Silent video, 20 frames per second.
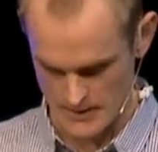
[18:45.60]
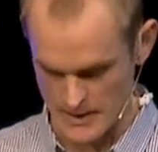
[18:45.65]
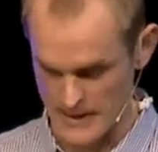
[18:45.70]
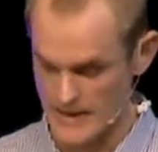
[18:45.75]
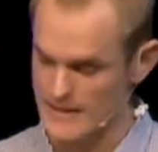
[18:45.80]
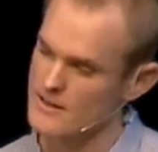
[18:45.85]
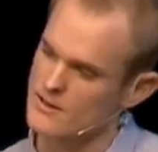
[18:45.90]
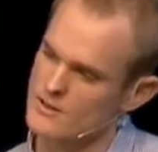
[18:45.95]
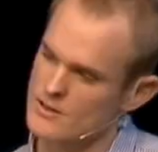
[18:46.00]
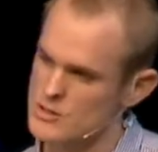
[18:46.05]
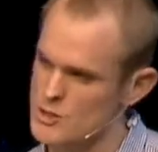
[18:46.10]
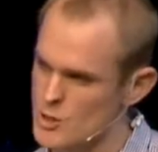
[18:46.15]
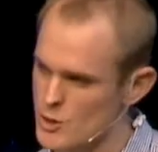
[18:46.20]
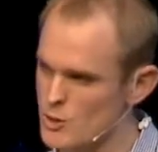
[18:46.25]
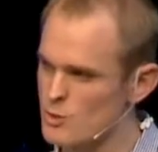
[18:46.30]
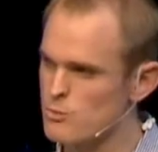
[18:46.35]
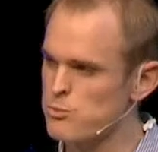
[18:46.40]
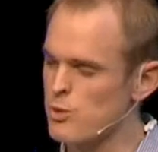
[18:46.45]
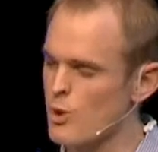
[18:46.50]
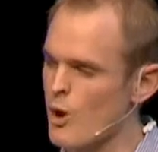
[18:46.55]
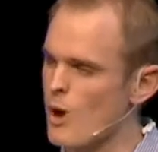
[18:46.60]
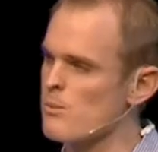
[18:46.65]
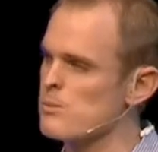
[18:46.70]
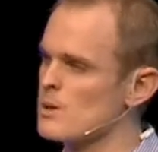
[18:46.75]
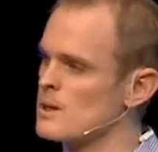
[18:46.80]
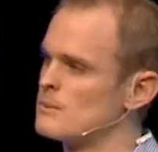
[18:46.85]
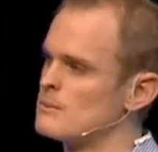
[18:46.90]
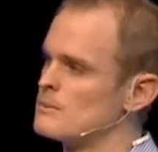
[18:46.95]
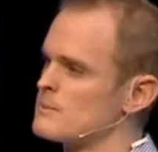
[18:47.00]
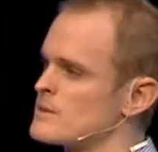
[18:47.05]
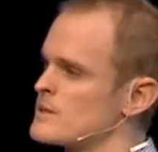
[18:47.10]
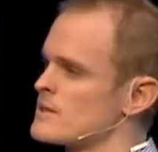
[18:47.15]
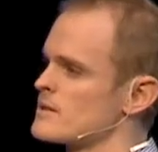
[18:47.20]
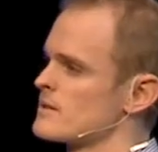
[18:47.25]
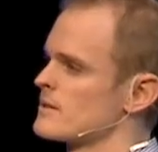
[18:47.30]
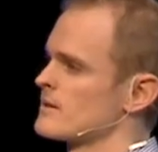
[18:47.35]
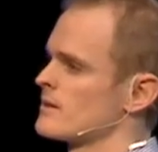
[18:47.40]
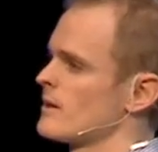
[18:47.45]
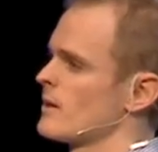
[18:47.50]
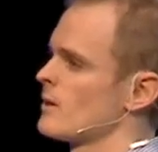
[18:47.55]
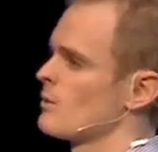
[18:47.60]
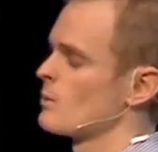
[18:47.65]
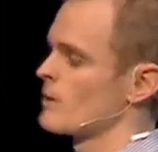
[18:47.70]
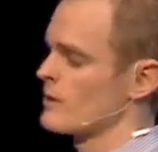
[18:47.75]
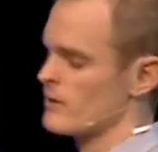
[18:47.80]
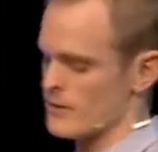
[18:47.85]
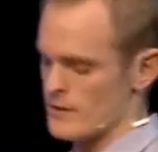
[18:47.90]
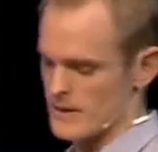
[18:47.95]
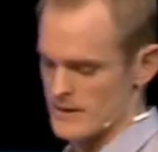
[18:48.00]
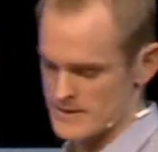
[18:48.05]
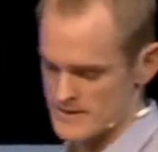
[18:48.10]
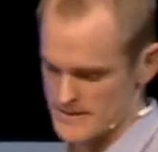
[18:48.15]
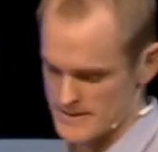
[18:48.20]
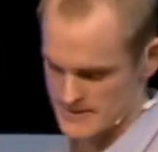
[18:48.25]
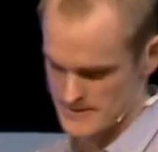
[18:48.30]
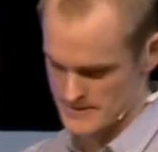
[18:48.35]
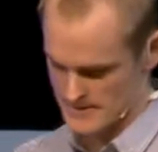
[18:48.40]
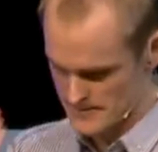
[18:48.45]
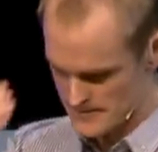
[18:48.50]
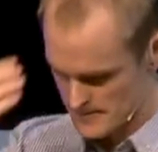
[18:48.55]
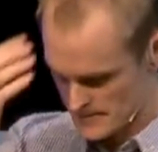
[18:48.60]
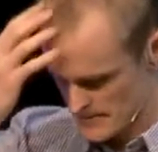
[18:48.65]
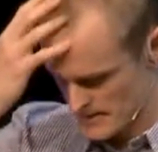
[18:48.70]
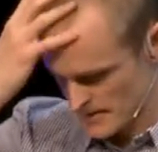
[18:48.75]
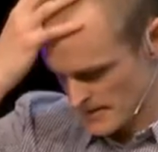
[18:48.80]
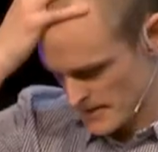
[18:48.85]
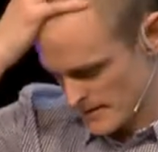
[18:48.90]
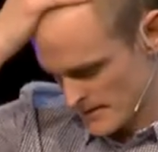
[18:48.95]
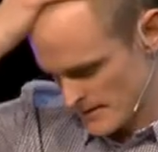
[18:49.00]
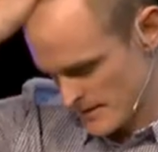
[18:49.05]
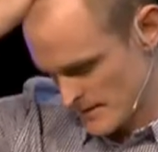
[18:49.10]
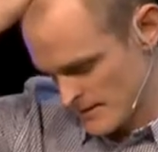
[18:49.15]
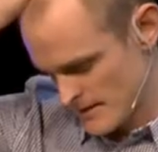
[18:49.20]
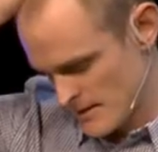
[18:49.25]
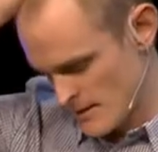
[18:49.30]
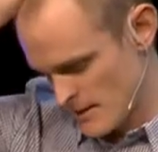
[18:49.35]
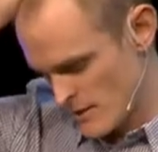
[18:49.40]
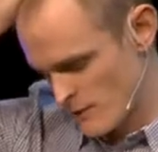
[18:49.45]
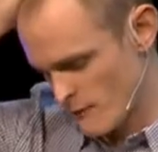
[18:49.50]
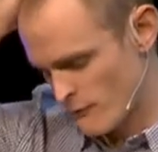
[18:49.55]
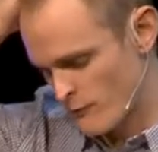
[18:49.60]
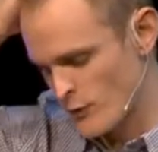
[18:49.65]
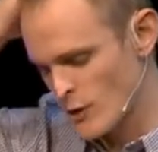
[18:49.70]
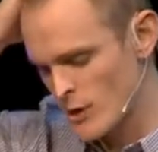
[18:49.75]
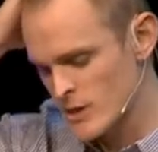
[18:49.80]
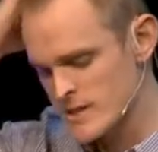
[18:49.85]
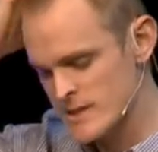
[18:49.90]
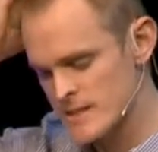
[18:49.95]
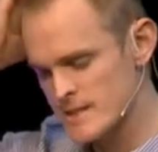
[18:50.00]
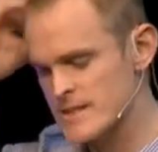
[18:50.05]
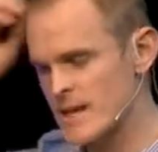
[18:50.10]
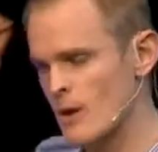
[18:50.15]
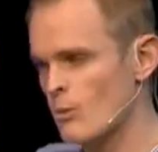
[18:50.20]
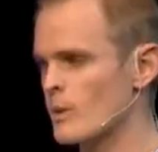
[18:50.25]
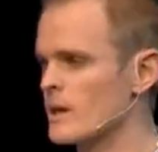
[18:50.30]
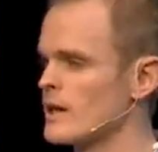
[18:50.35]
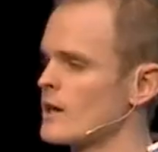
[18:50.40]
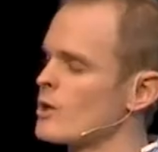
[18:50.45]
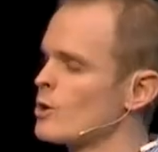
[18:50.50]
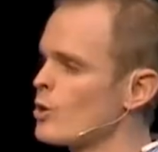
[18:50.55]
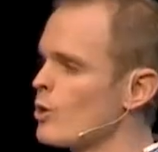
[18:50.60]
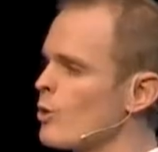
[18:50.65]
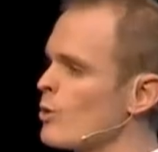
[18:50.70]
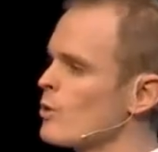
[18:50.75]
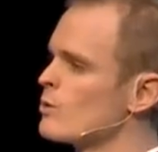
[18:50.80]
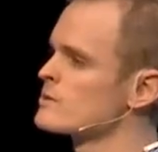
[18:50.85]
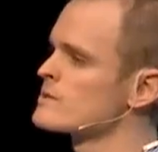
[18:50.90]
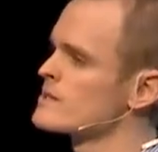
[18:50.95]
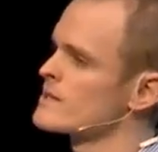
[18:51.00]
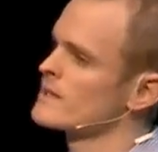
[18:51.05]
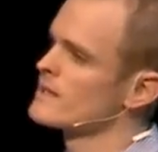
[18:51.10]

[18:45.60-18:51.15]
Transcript: And there are two problems with this. The first is that we are called to